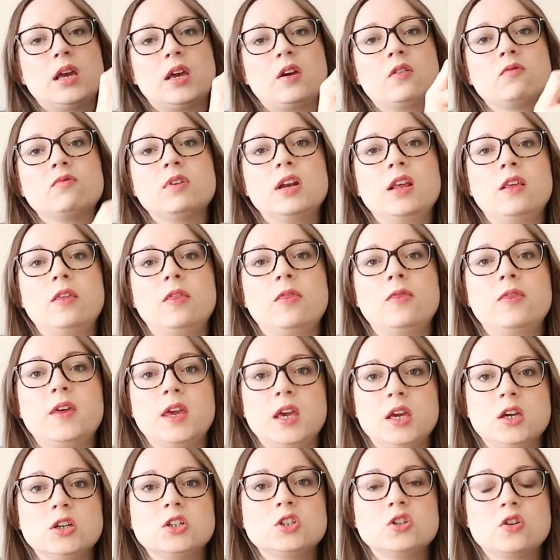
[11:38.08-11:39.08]
like a really
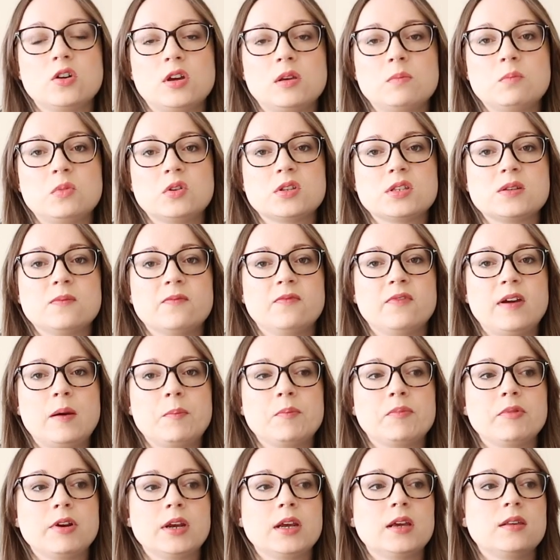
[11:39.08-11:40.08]
thick jogging bottom
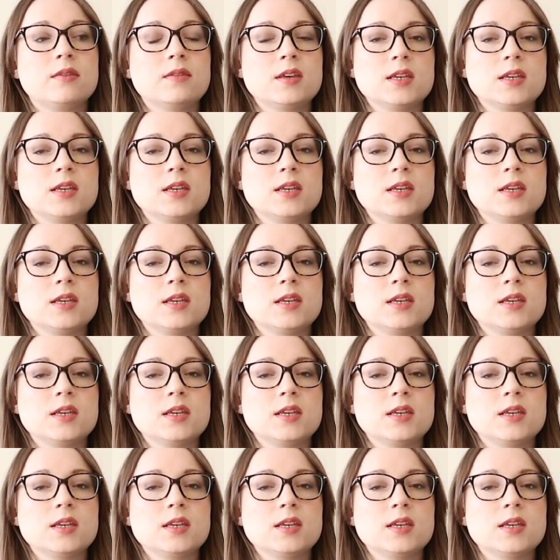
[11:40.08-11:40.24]
fabric.